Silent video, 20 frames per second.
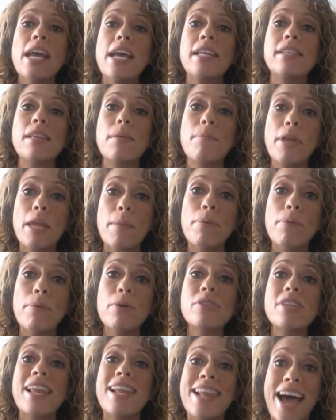is
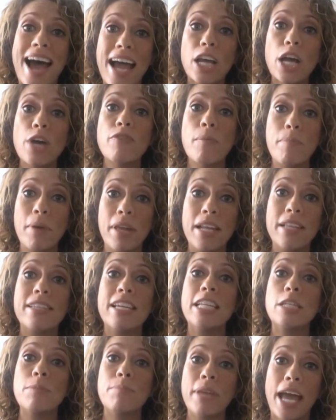people's lack of
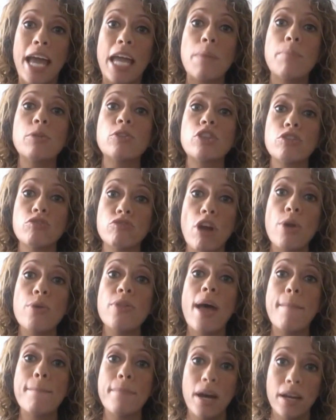ability to be able to grow
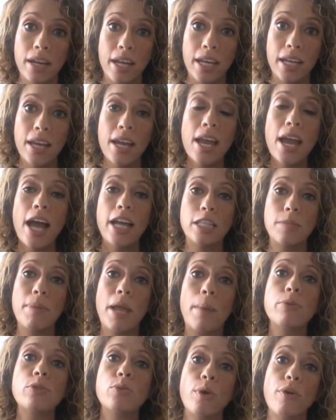their money and to be
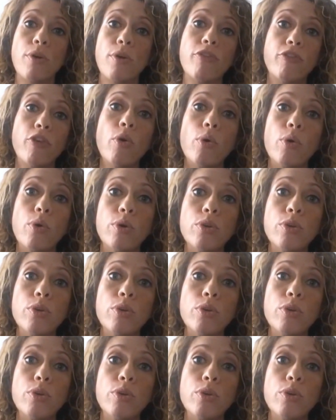able to afford...